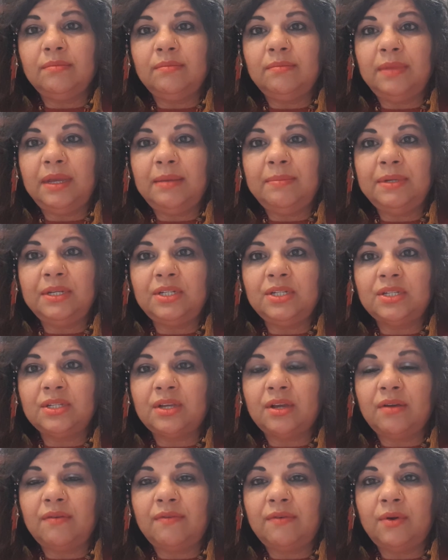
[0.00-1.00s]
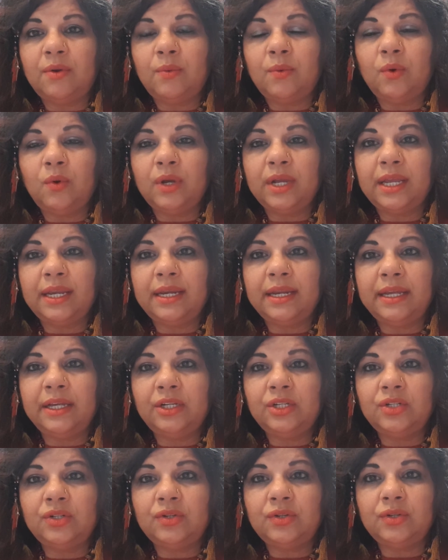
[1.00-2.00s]
maybe just go for a walk in
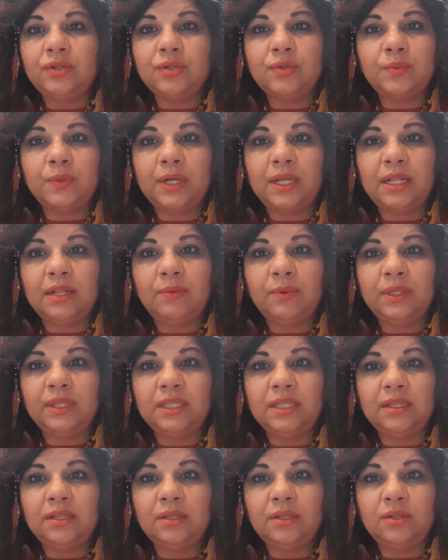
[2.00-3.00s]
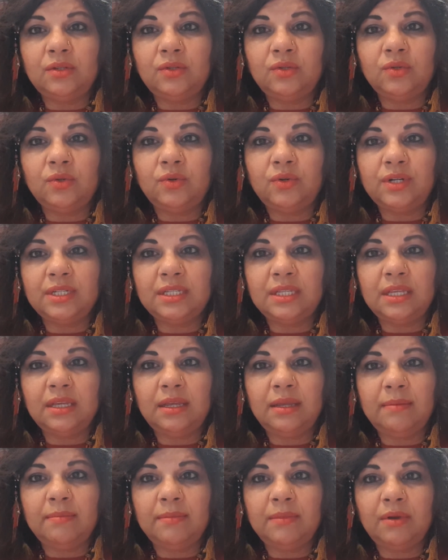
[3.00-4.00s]
nature as well with the Taurus
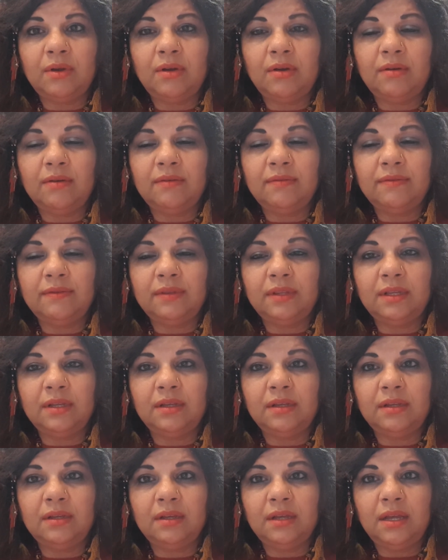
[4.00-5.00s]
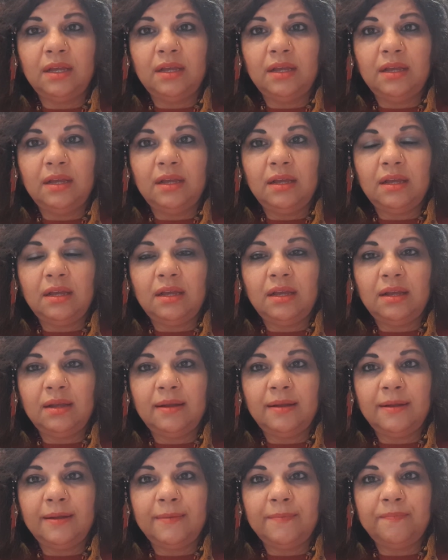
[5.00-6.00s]
theme of the
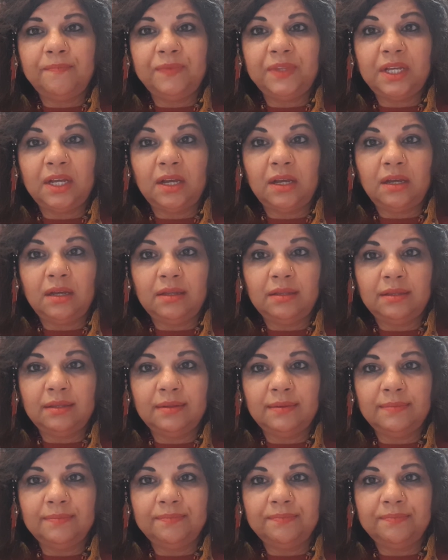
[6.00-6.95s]
earth.